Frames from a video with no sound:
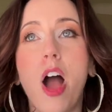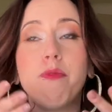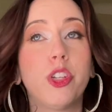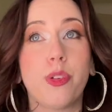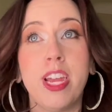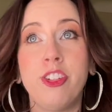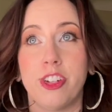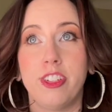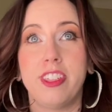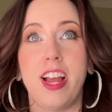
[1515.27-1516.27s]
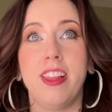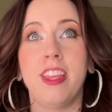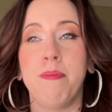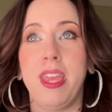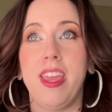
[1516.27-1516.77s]
strangers
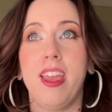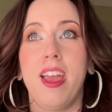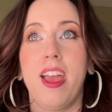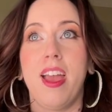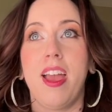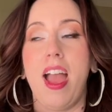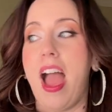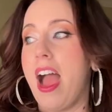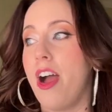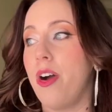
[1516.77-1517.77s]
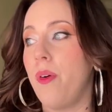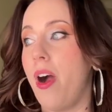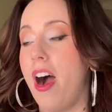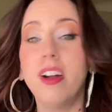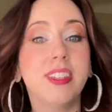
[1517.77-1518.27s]
telling me
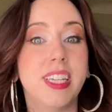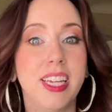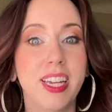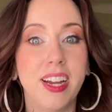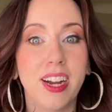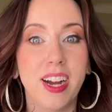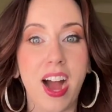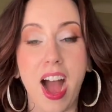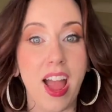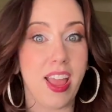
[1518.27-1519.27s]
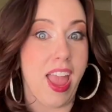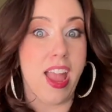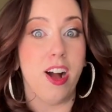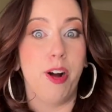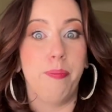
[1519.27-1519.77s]
how ugly I
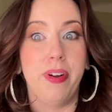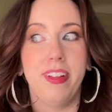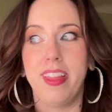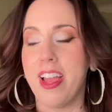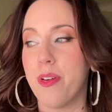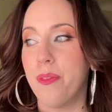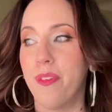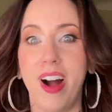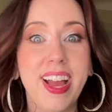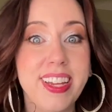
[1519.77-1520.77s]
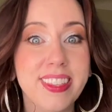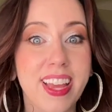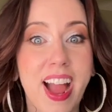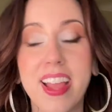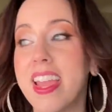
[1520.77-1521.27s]
am. Like, what?
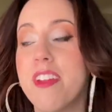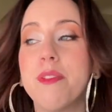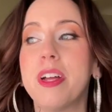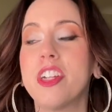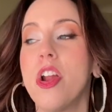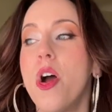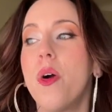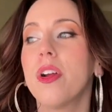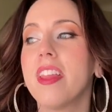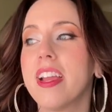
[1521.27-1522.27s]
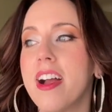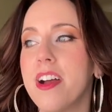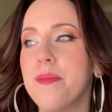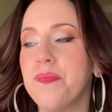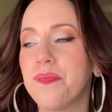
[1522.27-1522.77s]
Like, I can't even imagine. Or like
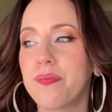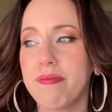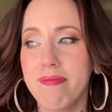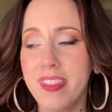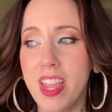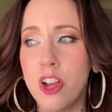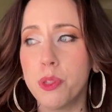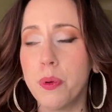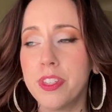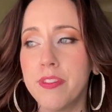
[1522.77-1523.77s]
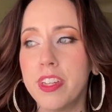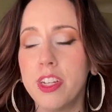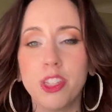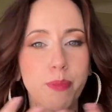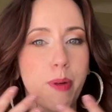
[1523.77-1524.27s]
I was posting
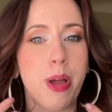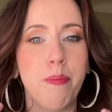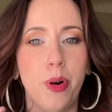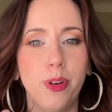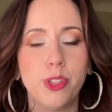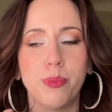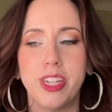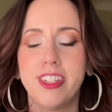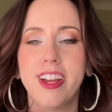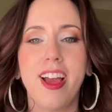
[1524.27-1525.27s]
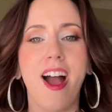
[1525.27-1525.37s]
videos about my moles, which